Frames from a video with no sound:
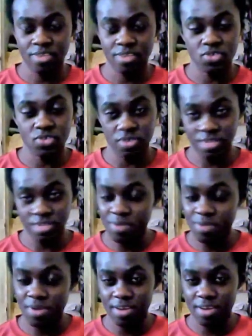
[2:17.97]
So
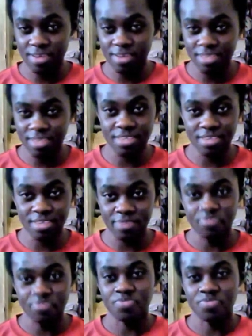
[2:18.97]
Zebra and DC,
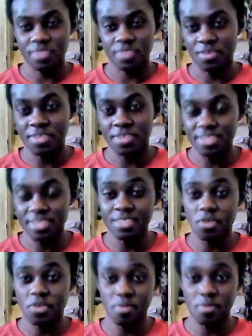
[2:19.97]
he's
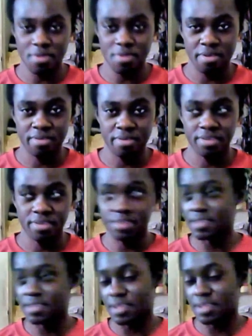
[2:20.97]
still up there. He
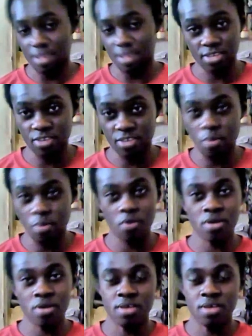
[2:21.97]
still has lots of
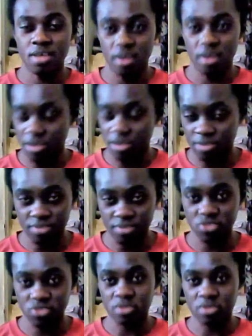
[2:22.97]
power, lots of
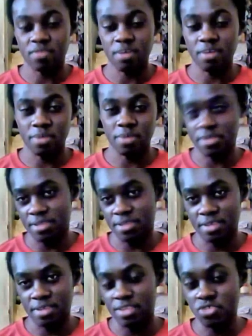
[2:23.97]
destructive
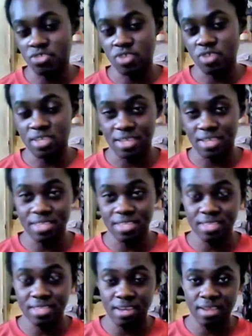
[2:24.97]
capacity. He destroys it
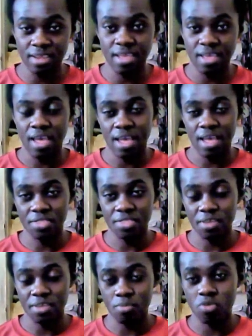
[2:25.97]
instantly, and
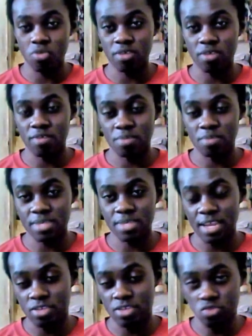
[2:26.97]
then both of them
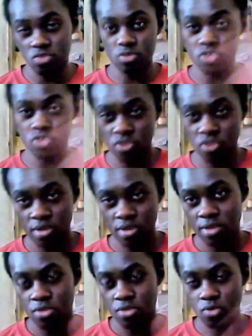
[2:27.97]
decided to rush
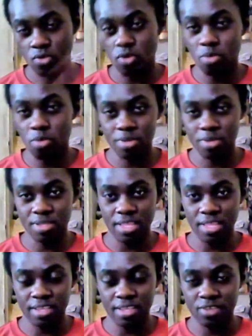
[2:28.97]
through the opening
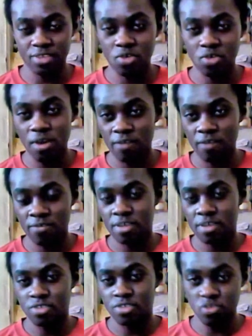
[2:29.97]
that they now have
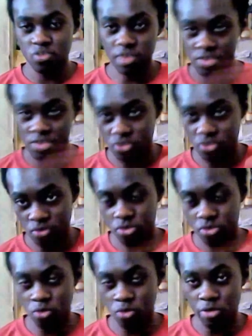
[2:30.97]
to race to
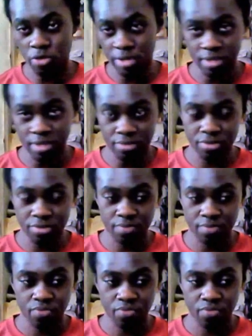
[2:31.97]
slow rain hills.